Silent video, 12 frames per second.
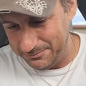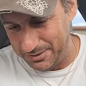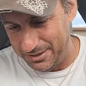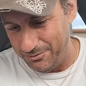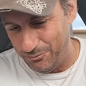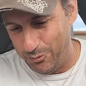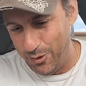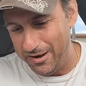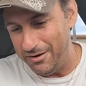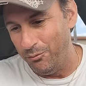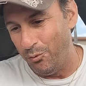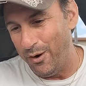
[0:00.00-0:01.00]
But
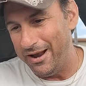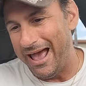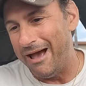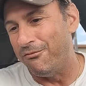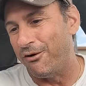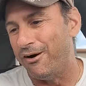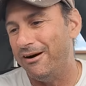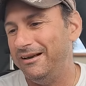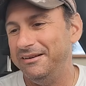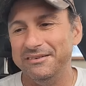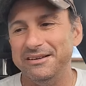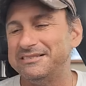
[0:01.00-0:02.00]
whatever.
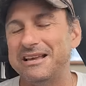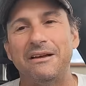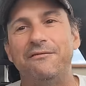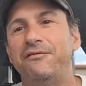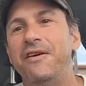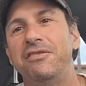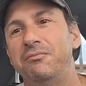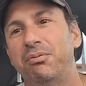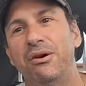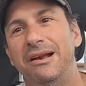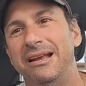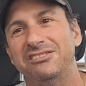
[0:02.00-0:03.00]
It's like fifth
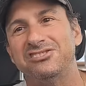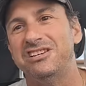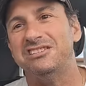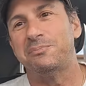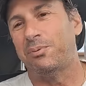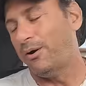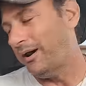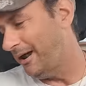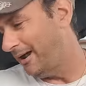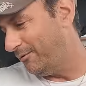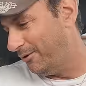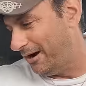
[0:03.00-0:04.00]
printing, sixth
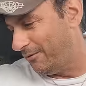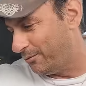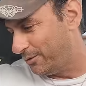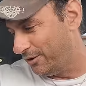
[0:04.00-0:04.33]
printing, whatever.